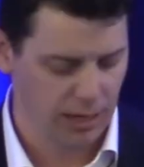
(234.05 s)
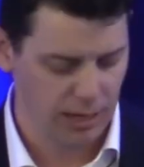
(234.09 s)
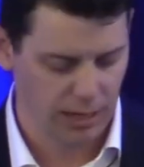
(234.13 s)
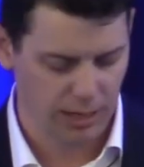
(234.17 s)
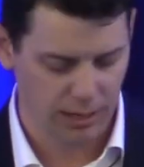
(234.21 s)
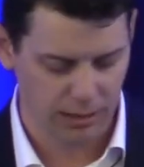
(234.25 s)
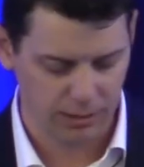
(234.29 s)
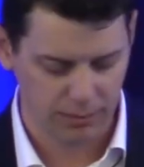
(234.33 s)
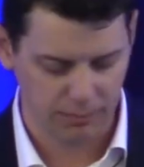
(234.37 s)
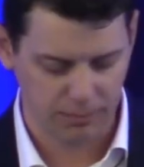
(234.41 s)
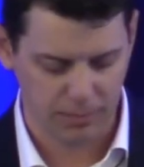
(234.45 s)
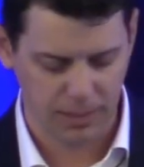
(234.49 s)

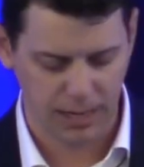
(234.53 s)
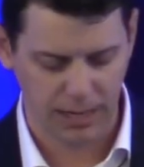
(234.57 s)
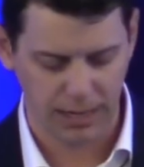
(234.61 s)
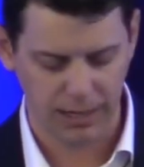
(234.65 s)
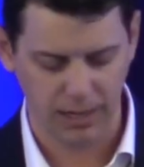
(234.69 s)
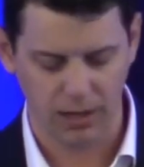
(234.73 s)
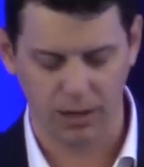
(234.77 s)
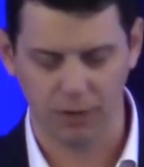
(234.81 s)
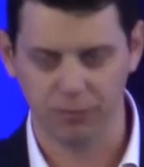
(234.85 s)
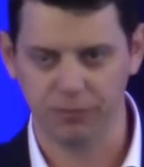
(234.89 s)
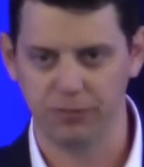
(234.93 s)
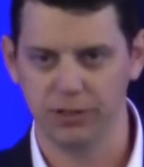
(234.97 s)

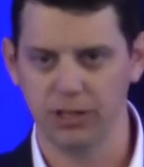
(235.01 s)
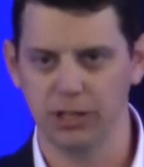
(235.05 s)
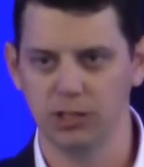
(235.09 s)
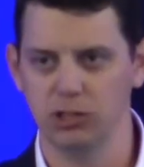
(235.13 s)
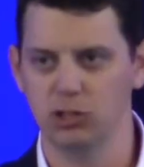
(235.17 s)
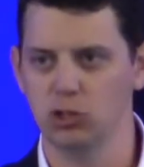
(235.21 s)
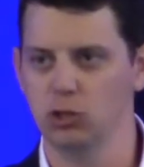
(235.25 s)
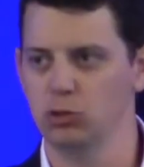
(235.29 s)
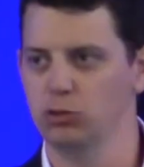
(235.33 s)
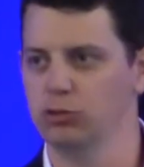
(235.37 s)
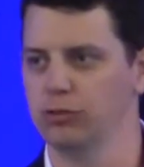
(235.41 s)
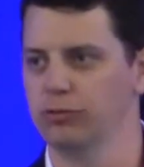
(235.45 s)
I
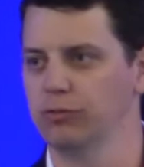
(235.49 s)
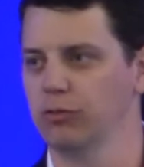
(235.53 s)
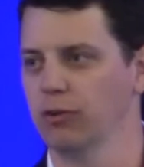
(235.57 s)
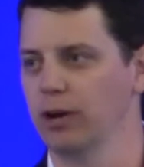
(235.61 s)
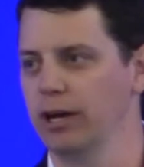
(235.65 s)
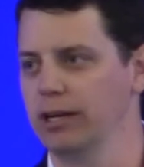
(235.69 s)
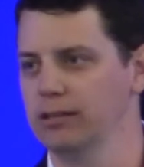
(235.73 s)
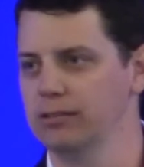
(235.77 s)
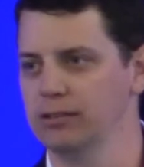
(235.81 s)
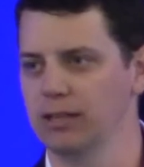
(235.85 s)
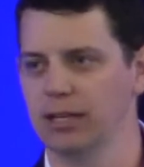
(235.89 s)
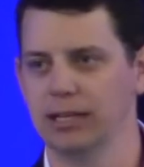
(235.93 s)
often use a
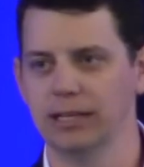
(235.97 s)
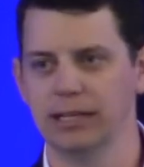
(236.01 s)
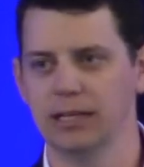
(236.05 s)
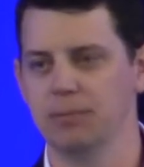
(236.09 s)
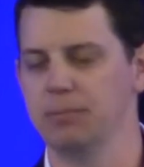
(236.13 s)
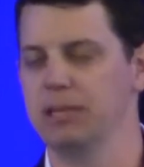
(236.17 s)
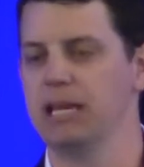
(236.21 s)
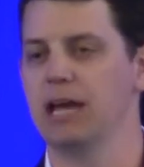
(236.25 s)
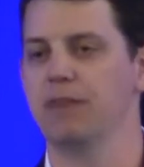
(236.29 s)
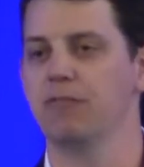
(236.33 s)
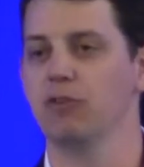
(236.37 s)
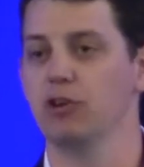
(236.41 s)
phrase like,
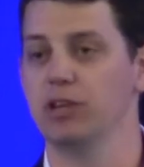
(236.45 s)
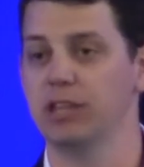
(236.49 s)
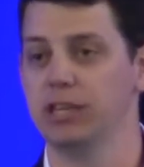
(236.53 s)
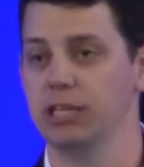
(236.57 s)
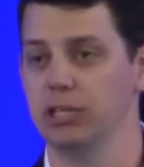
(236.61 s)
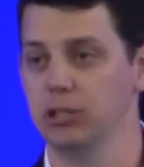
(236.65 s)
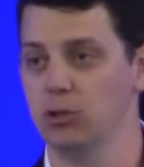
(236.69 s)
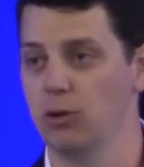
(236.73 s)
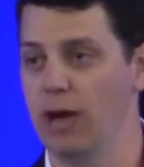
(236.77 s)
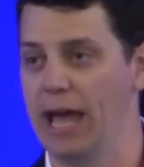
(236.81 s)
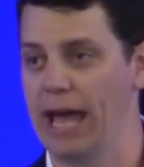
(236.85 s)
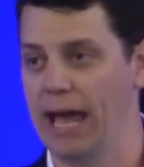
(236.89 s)
give me
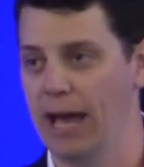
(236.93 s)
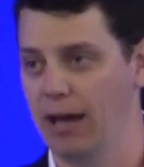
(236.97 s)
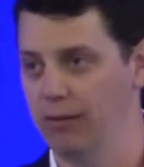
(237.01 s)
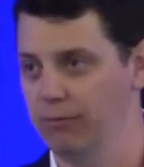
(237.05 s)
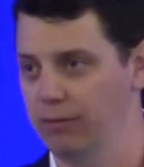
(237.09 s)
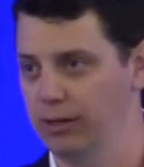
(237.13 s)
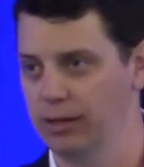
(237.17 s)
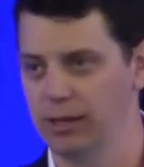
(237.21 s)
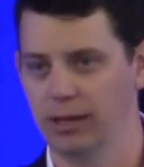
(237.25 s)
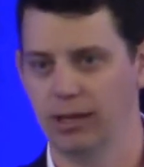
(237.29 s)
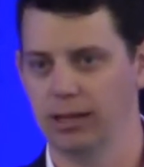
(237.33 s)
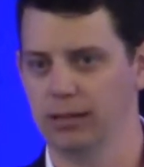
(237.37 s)
everything you
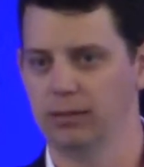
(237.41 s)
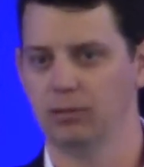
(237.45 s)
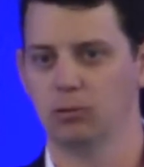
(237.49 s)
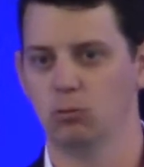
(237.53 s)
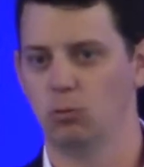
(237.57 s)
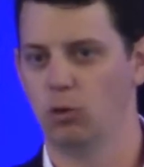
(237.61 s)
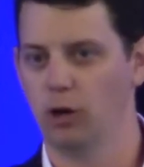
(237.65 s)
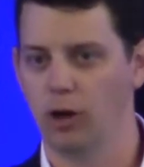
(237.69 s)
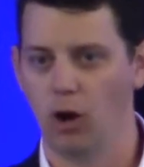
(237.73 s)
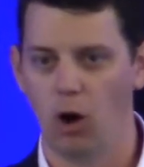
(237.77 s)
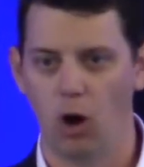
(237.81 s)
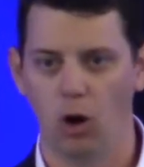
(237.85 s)
have. I
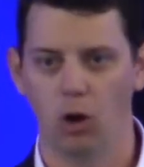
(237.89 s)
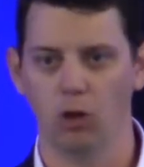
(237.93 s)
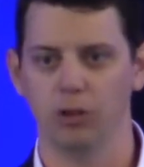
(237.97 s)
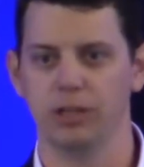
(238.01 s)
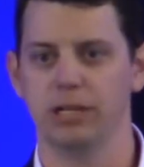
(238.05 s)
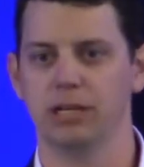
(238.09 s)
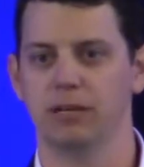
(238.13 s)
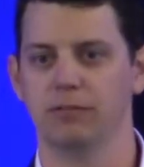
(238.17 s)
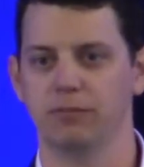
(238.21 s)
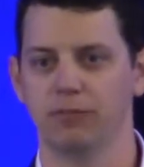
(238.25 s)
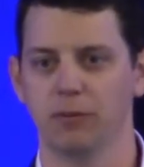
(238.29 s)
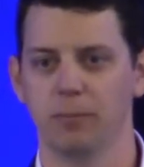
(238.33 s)
want all
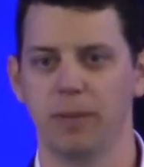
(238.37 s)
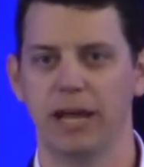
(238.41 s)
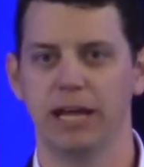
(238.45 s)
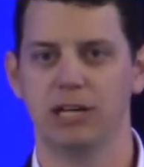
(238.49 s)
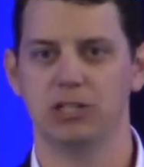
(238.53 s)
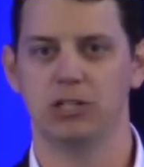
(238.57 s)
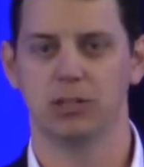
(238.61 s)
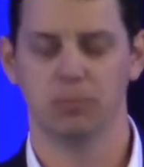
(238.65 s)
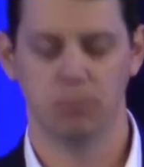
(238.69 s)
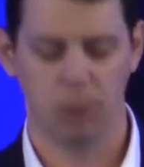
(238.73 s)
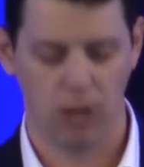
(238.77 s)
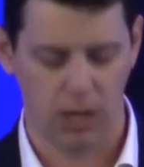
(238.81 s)
the
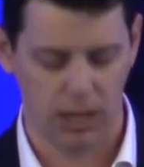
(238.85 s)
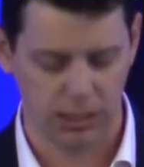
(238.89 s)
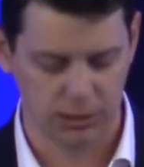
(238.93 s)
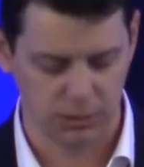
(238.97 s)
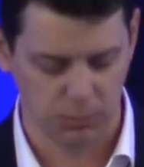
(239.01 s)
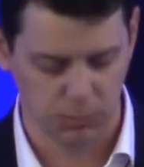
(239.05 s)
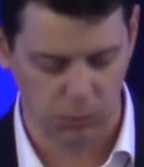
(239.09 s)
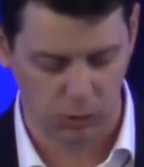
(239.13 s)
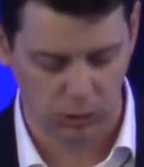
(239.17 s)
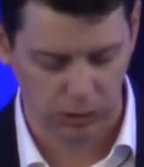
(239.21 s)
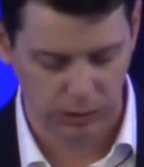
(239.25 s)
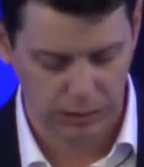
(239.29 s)
information
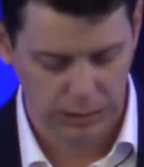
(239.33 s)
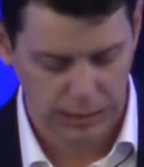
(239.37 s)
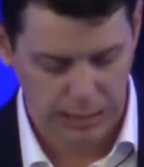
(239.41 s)
possible.